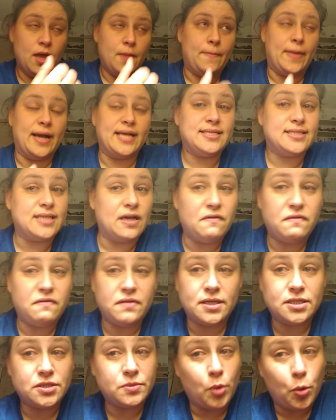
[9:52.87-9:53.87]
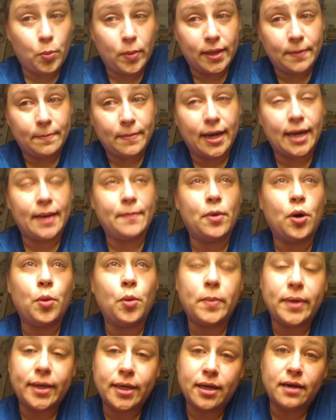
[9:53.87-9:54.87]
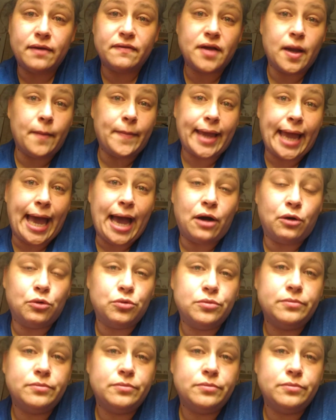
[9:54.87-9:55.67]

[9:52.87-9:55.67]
My selfless moment, my moment of coming out.